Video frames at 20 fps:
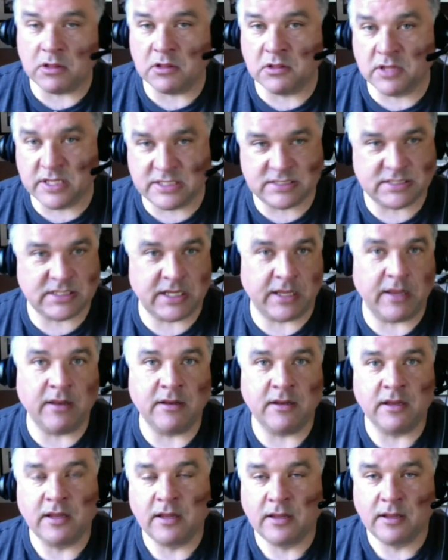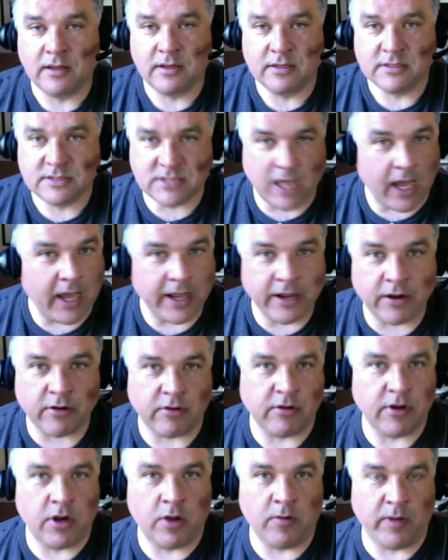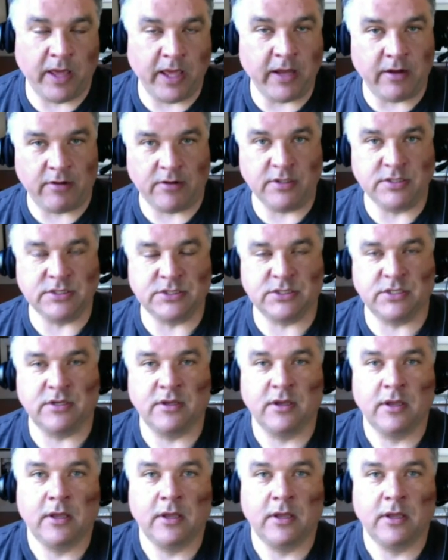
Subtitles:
listing Tiger no-hitters,